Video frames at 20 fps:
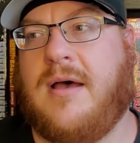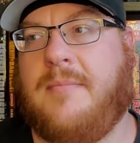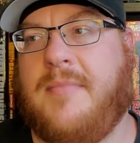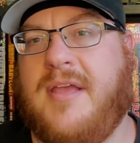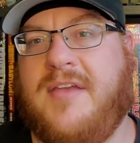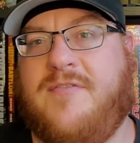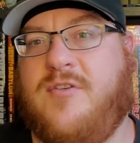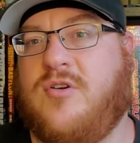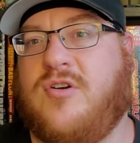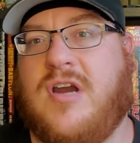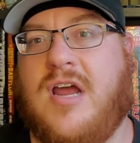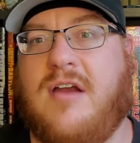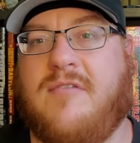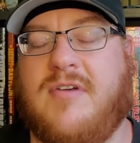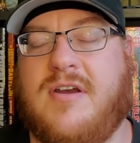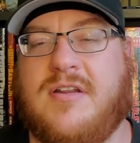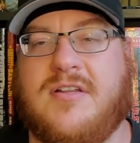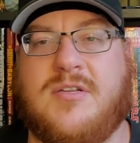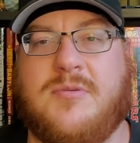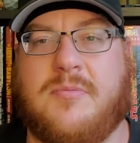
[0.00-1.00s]
If you're not
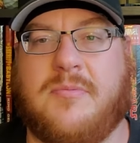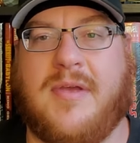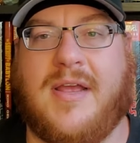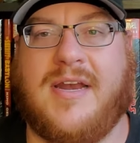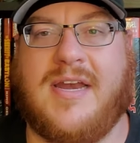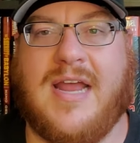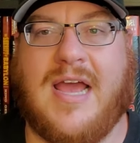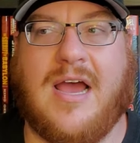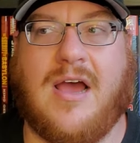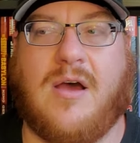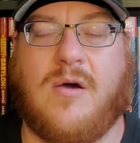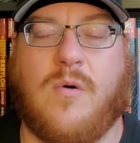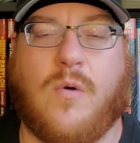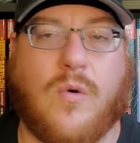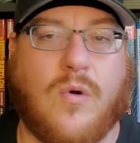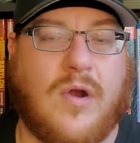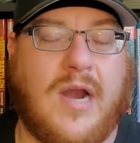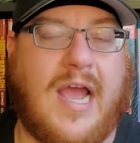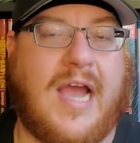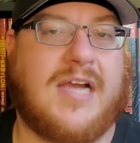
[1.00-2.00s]
reading Superman now
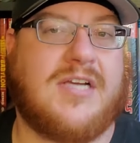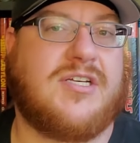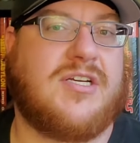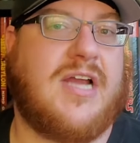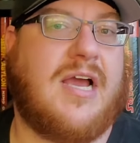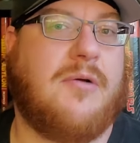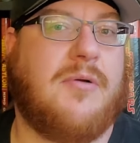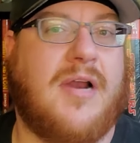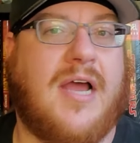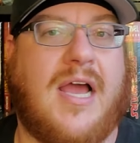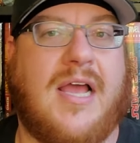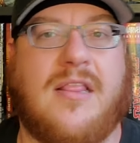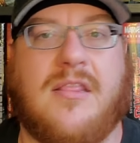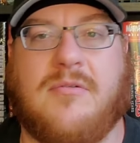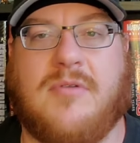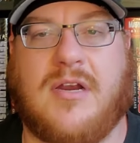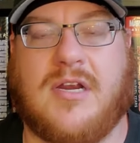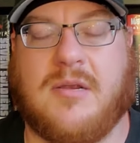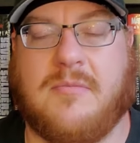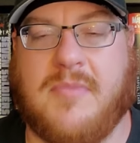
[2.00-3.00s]
or Action, I would highly
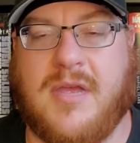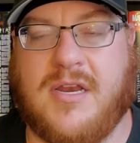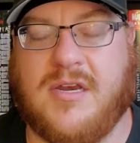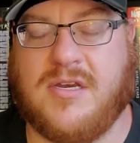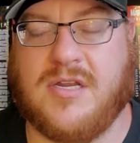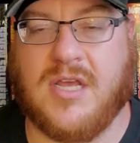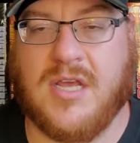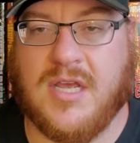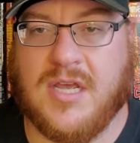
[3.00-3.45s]
recommend